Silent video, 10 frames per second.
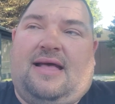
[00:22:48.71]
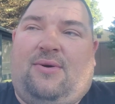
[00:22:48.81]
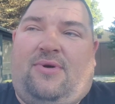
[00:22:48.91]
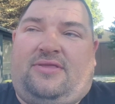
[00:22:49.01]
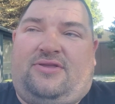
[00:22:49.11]
I
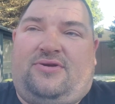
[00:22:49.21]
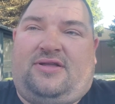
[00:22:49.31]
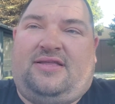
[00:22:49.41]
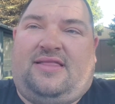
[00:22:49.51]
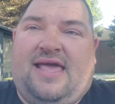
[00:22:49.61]
want the
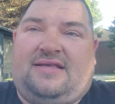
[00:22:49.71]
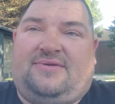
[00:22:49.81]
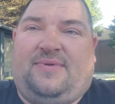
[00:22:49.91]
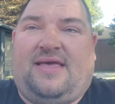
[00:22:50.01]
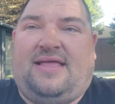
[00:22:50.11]
truck to
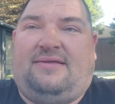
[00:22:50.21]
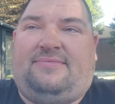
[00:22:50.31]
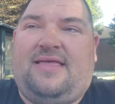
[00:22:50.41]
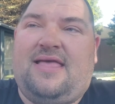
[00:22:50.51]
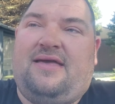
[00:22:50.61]
last me.
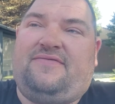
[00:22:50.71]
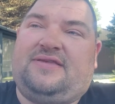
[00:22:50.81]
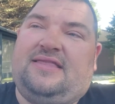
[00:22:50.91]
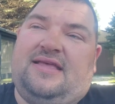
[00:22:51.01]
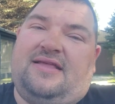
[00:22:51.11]
I've
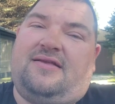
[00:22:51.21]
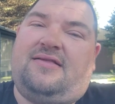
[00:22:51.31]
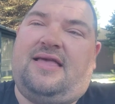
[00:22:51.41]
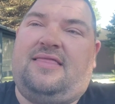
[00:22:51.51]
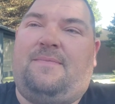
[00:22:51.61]
said that
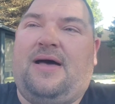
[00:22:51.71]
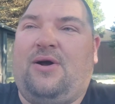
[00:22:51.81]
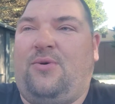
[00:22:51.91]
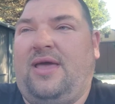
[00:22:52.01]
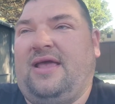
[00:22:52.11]
on the
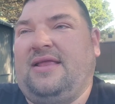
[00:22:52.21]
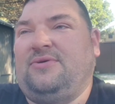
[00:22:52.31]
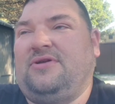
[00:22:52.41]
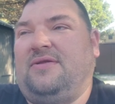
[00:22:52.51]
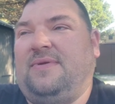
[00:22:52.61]
Power Wagon,
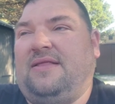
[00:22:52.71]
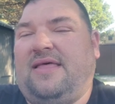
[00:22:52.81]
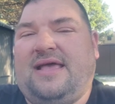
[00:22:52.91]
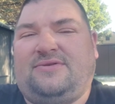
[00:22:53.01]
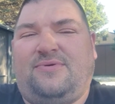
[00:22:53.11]
that was going to be the
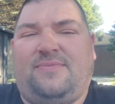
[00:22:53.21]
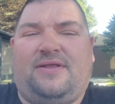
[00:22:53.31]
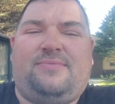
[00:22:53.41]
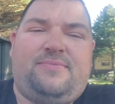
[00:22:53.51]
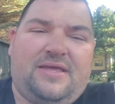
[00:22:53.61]
last one,
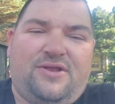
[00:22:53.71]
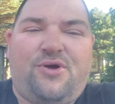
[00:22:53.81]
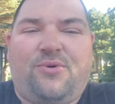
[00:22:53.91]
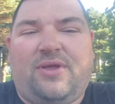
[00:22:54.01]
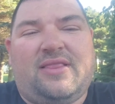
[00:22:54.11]
but me
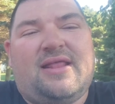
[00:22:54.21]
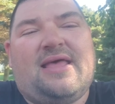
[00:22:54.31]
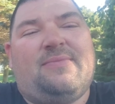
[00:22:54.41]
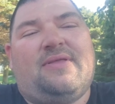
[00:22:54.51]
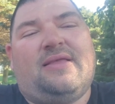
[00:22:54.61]
knowing that
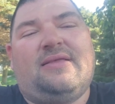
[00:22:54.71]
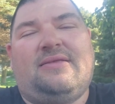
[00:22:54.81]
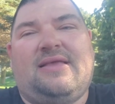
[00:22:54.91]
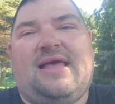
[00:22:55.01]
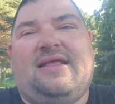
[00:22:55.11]
I'm a
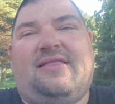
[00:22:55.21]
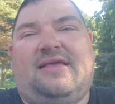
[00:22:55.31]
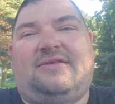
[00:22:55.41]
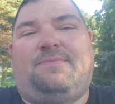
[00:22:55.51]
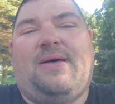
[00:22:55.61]
guy that
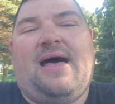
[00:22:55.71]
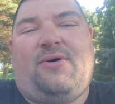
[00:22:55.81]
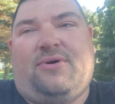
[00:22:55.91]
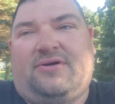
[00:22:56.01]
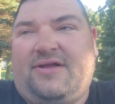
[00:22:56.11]
likes
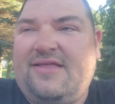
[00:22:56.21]
power,